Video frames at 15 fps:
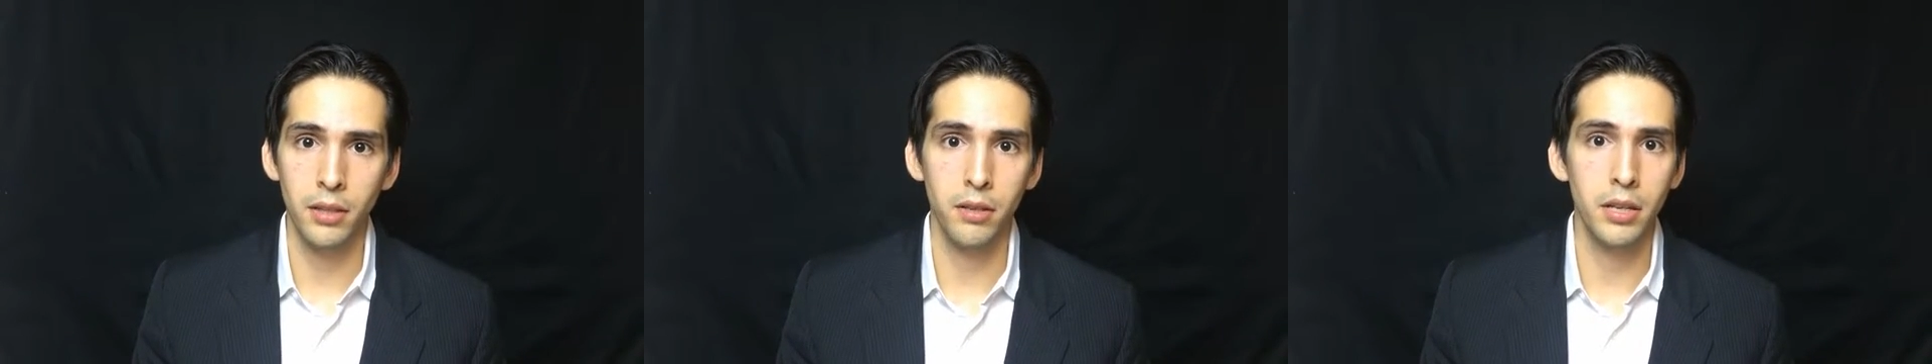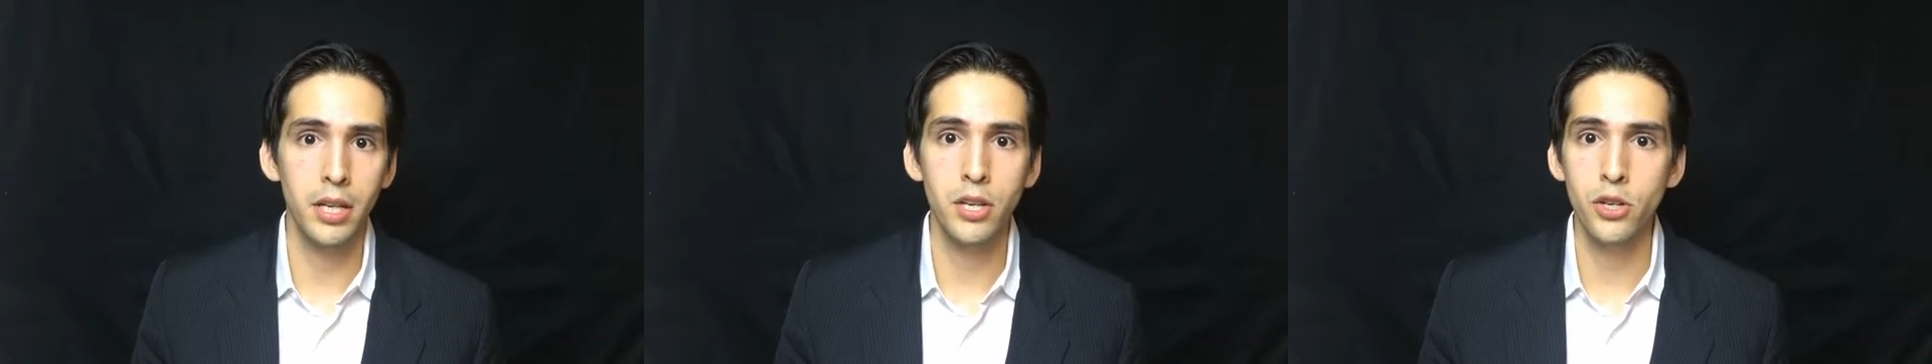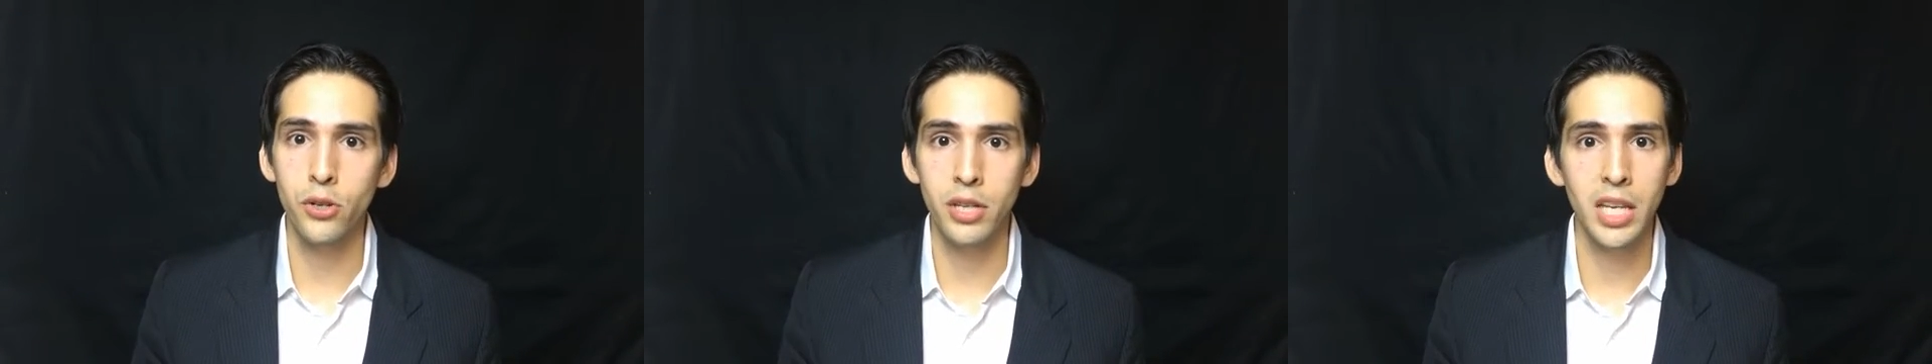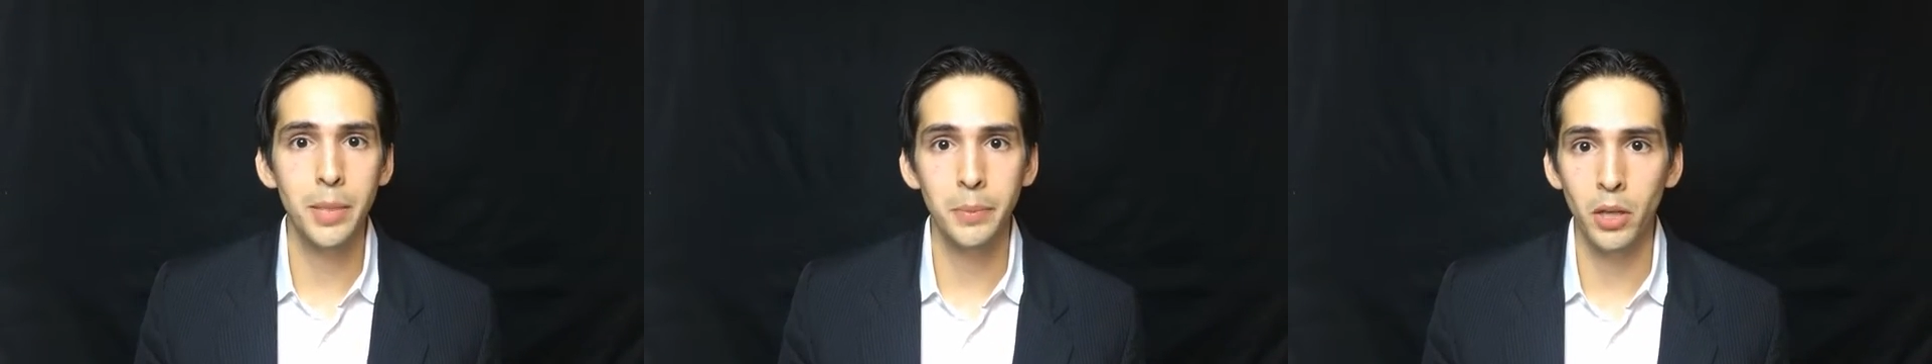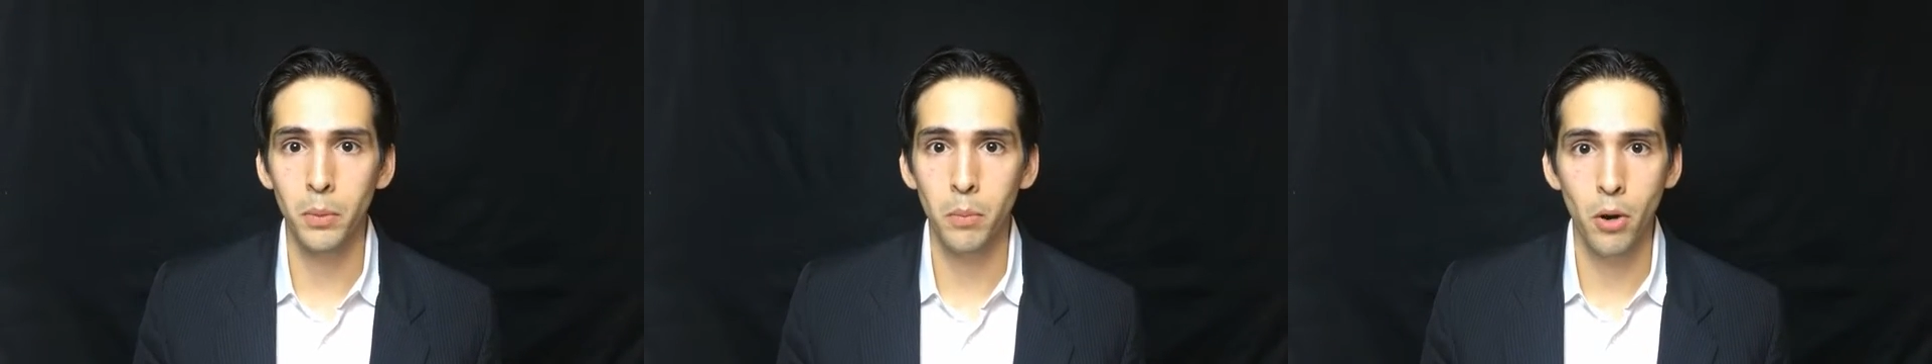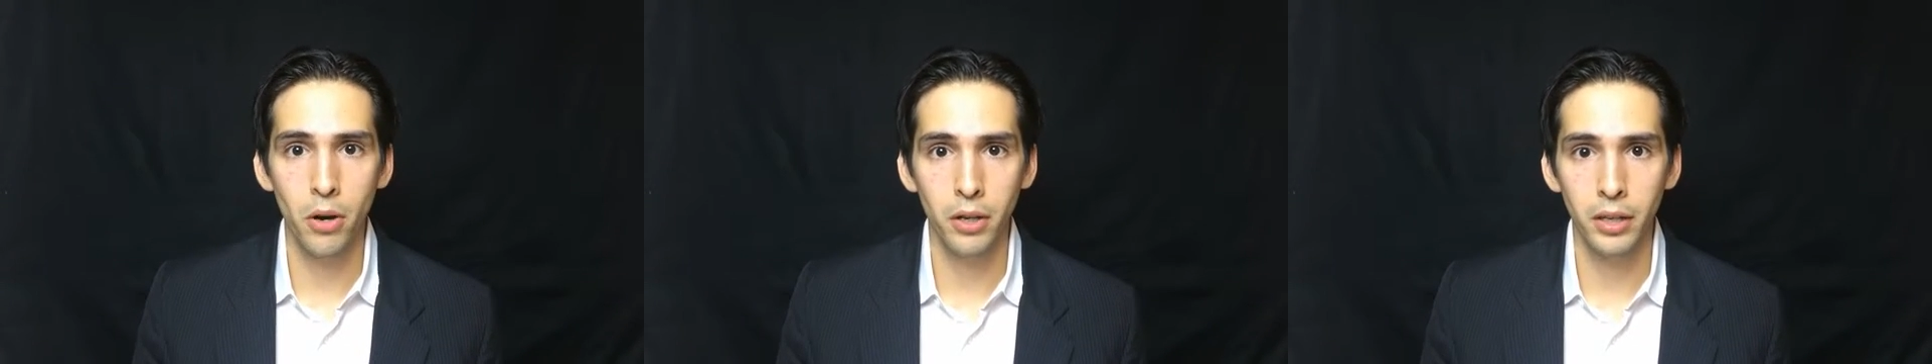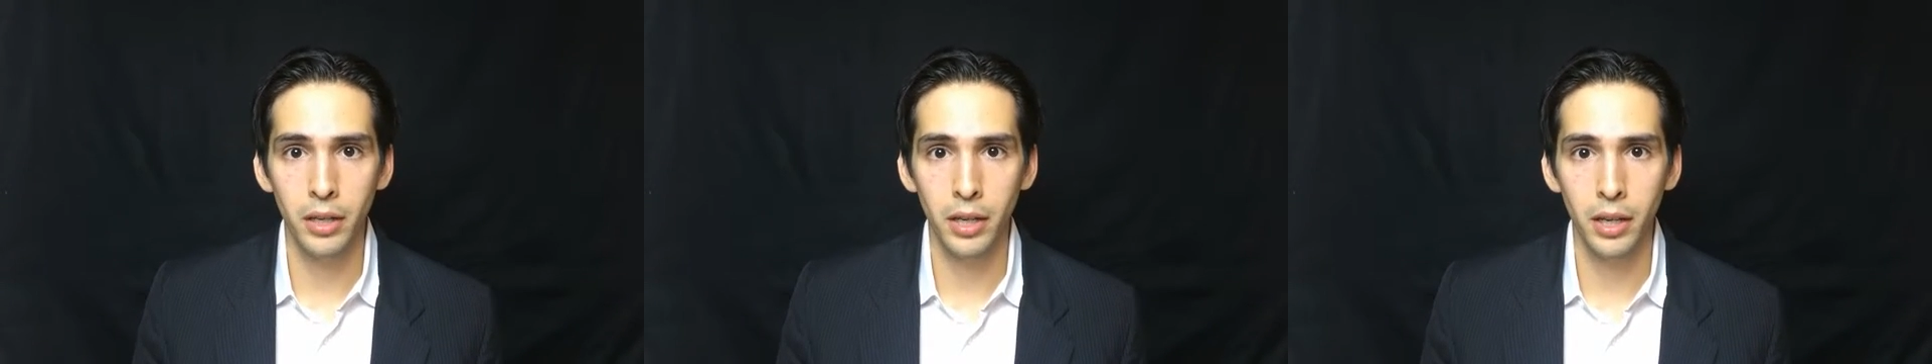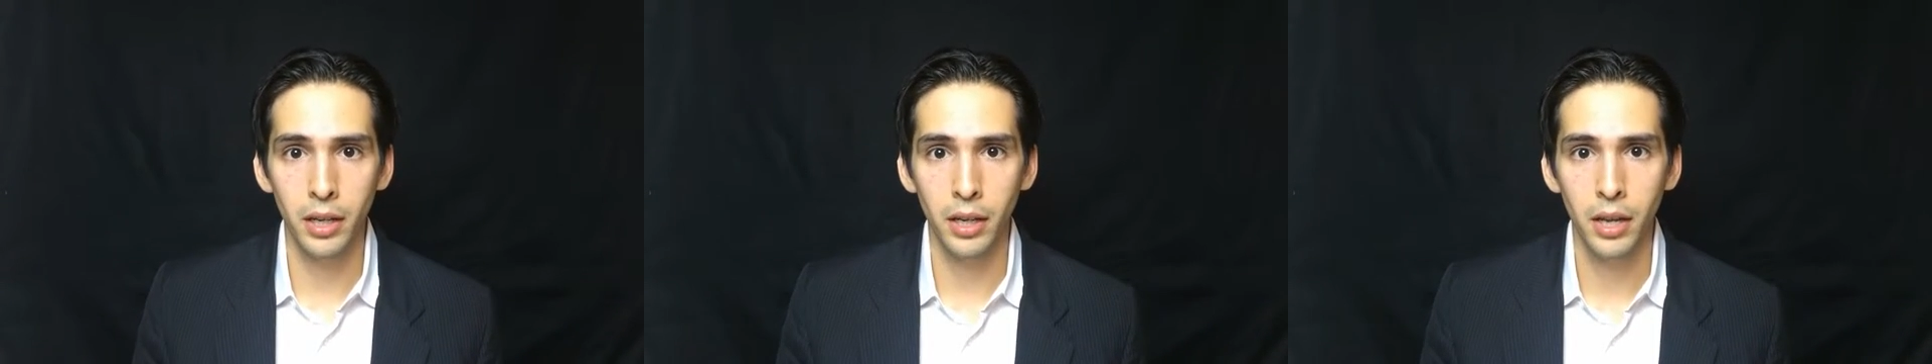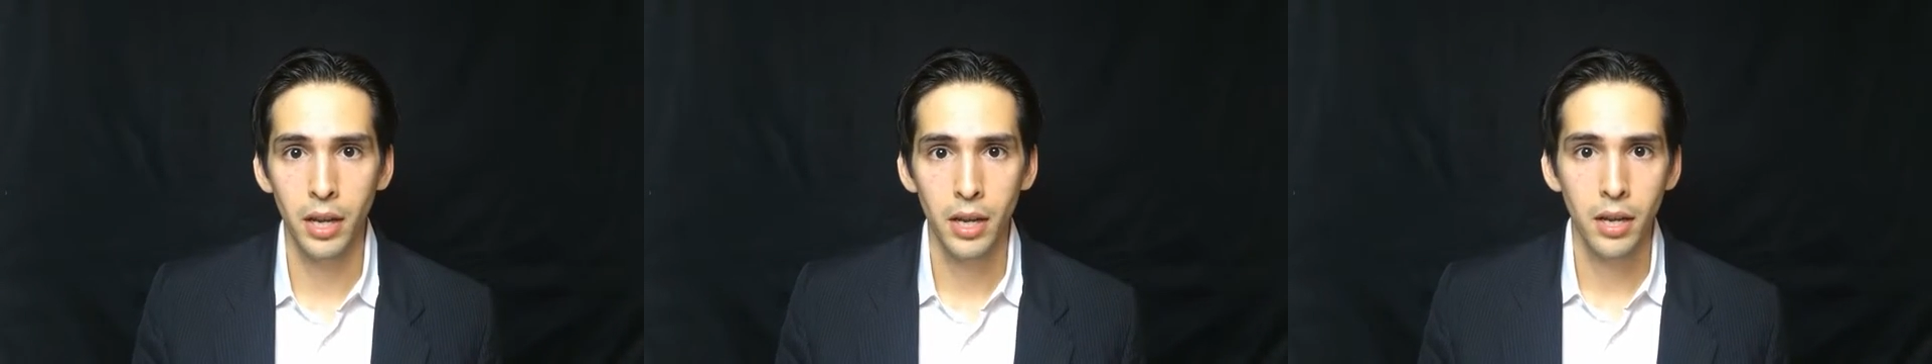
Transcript: they're in your email marketing,